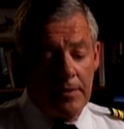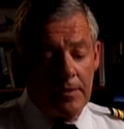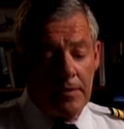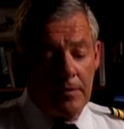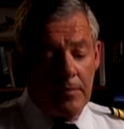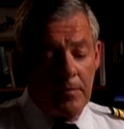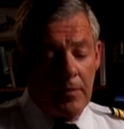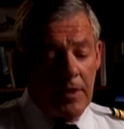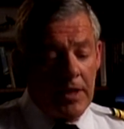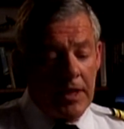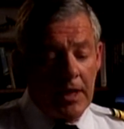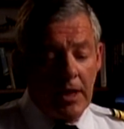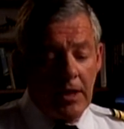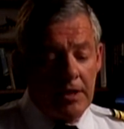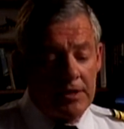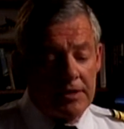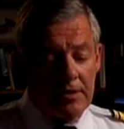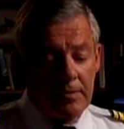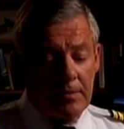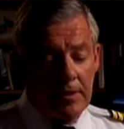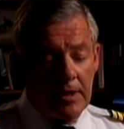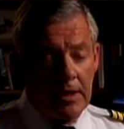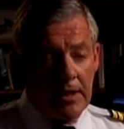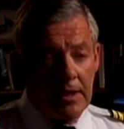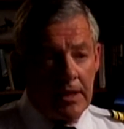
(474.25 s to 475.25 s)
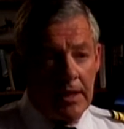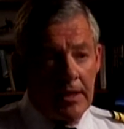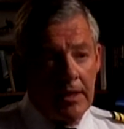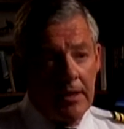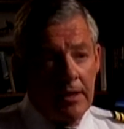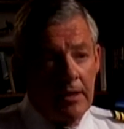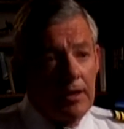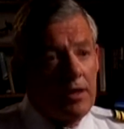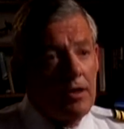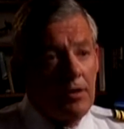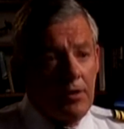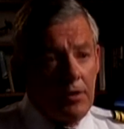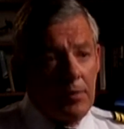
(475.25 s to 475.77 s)
But ultimately,
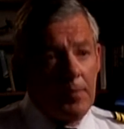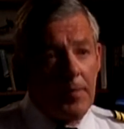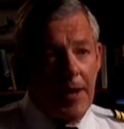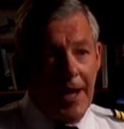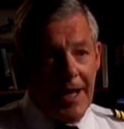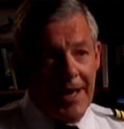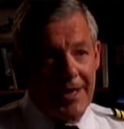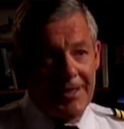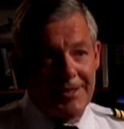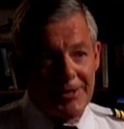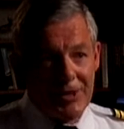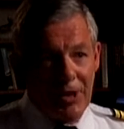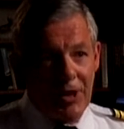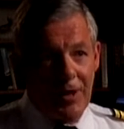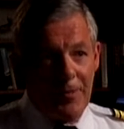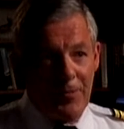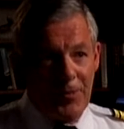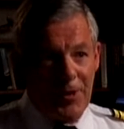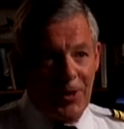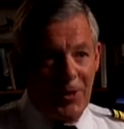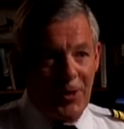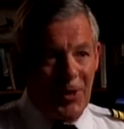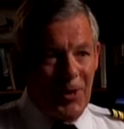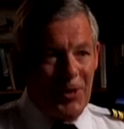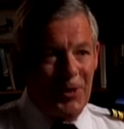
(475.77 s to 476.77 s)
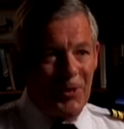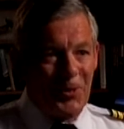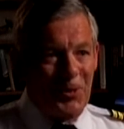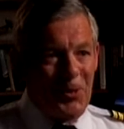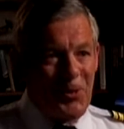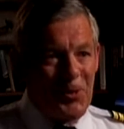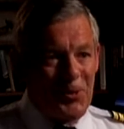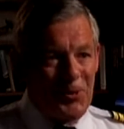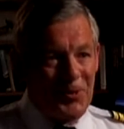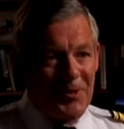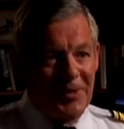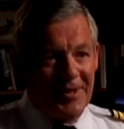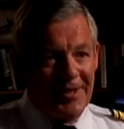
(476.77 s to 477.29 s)
uh, you know, the pilots are up there on their
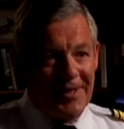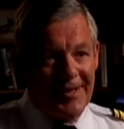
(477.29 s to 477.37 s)
own.